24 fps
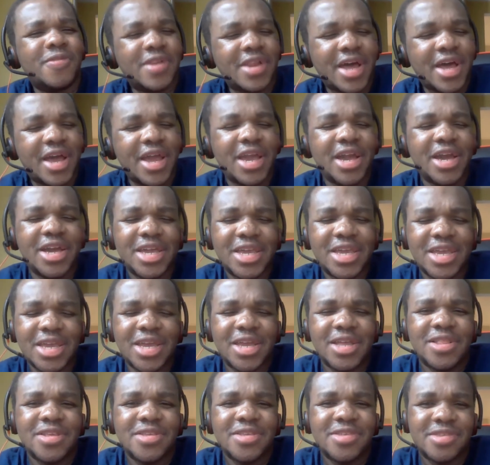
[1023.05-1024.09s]
like,
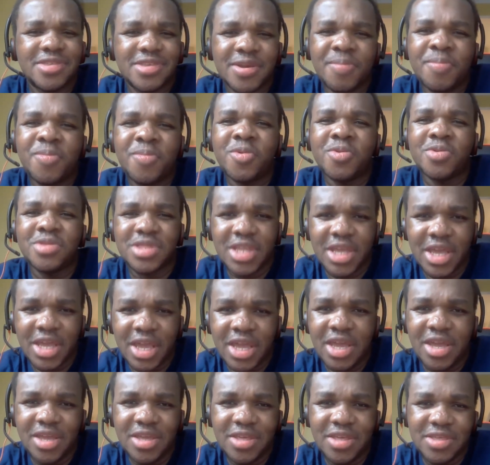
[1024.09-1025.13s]
again, the simple
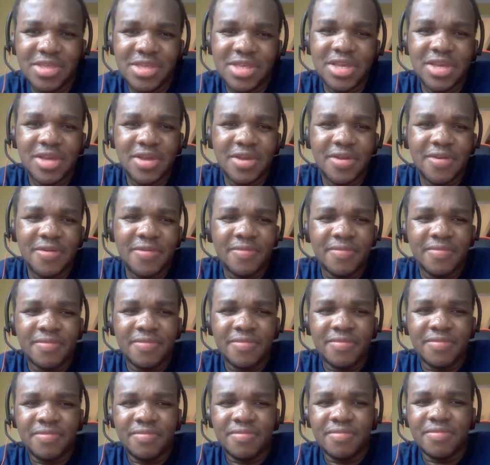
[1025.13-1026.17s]
things
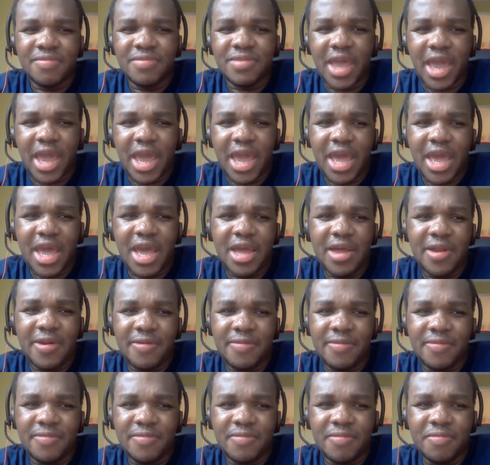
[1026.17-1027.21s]
that
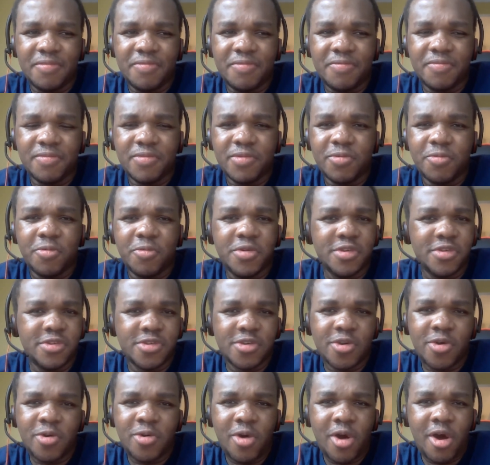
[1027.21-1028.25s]
we
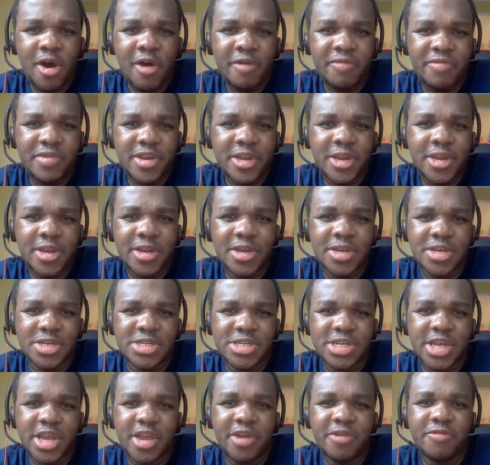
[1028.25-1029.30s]
so often
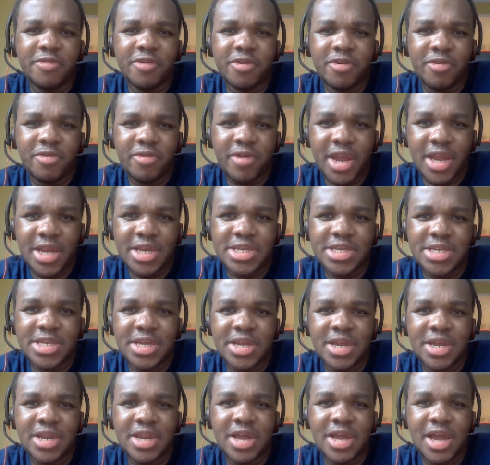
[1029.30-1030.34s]
take for
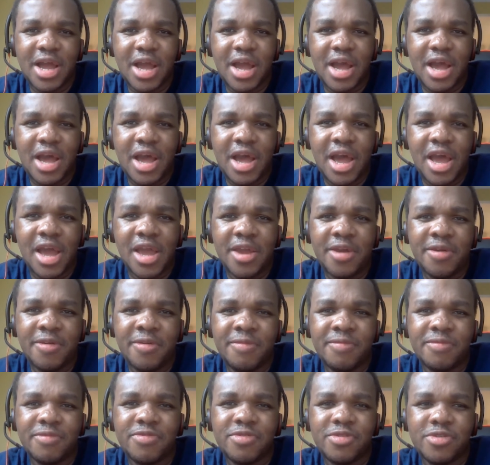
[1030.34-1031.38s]
granted. I
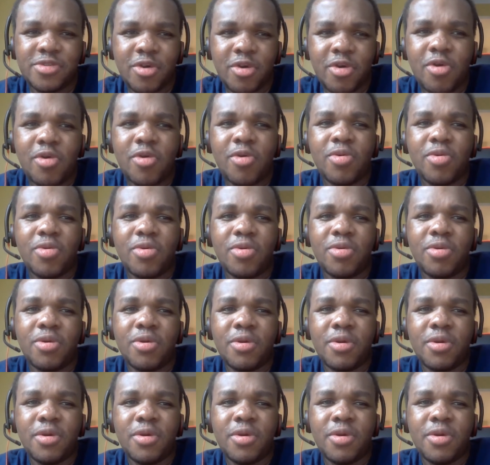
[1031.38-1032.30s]
am so